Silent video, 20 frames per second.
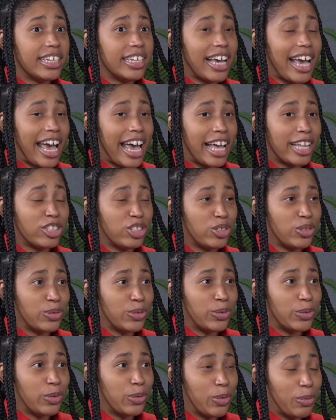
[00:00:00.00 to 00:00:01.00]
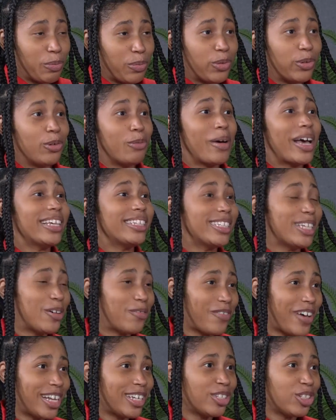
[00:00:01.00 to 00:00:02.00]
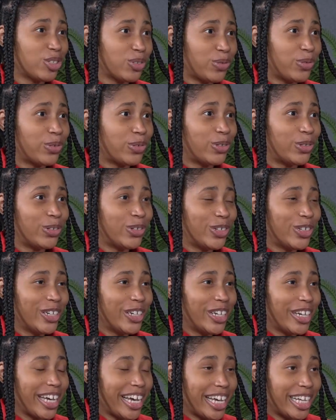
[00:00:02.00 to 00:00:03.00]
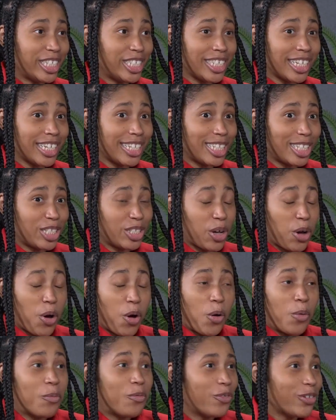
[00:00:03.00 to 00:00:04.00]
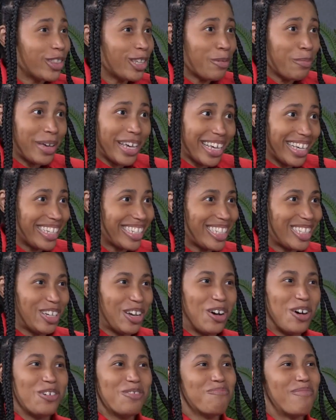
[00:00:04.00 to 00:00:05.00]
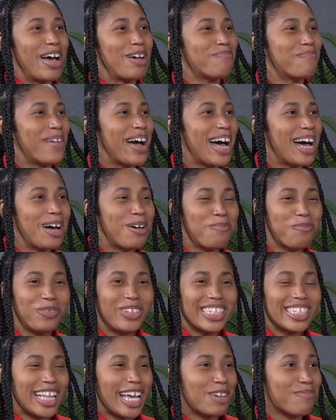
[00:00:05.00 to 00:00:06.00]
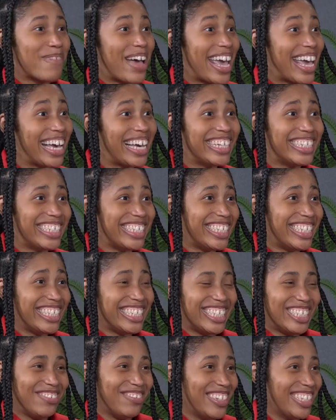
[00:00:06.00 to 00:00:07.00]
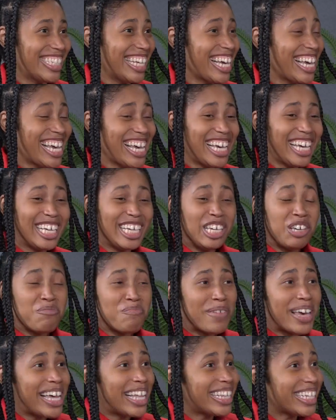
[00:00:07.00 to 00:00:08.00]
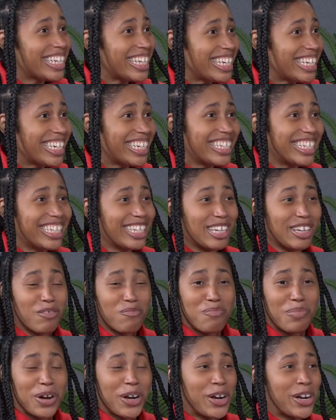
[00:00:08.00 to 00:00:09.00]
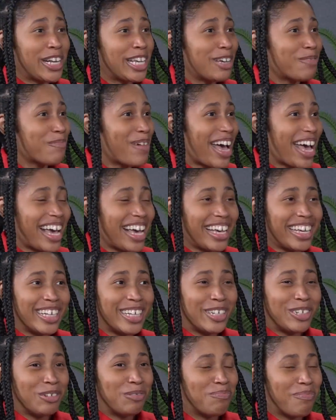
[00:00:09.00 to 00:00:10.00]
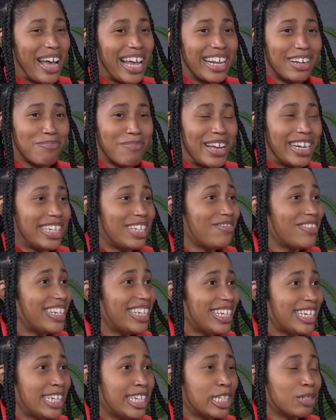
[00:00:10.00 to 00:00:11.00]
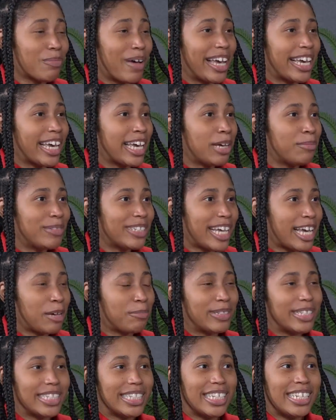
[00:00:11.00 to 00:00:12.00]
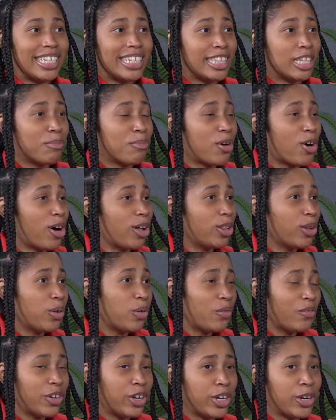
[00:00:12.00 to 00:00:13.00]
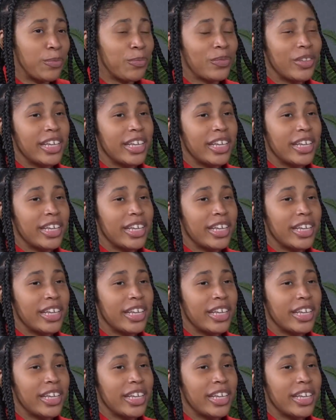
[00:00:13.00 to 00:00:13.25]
had to pull myself out of school and just hope for the best. So my mom was like my agent. She was emailing, burning my, um, my, my DVDs, my game tapes, sending them all over